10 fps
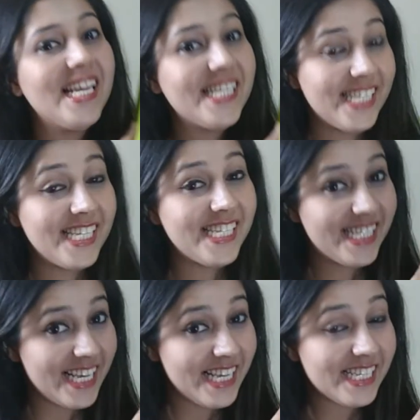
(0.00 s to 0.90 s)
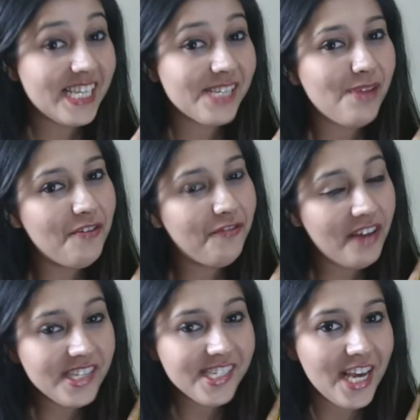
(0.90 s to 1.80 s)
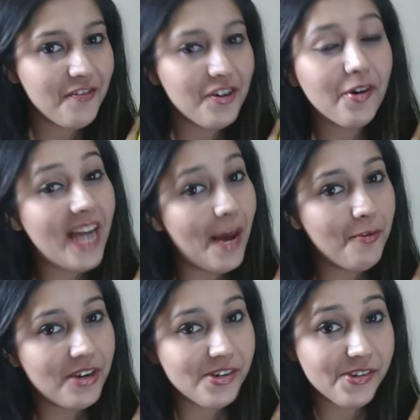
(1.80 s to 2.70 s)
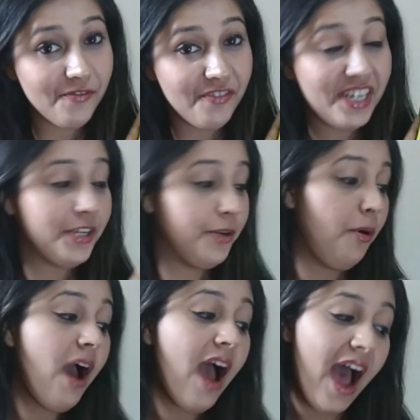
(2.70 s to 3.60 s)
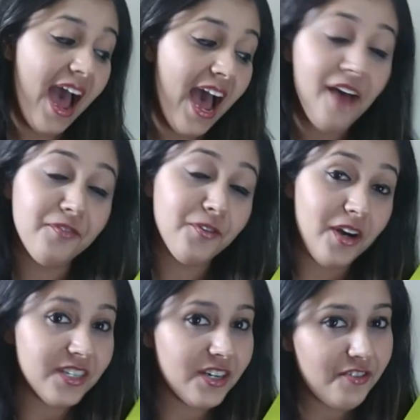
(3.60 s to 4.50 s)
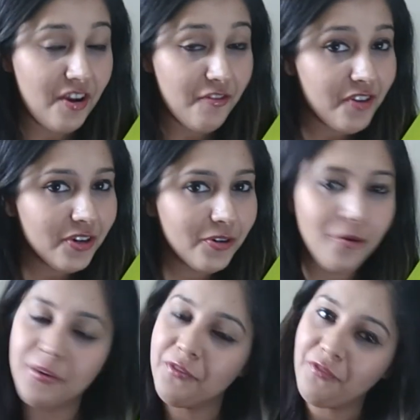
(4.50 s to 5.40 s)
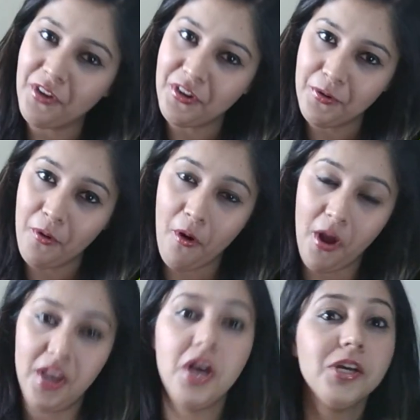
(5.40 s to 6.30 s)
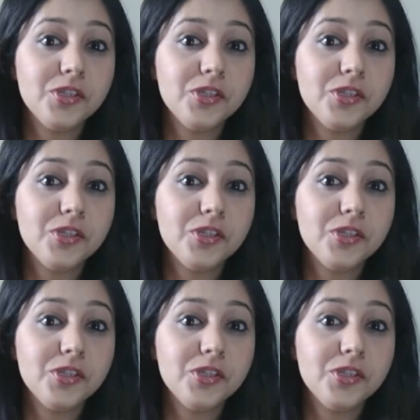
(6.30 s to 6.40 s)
Since this is my first ever collaboration video, I have got a referral code for you all.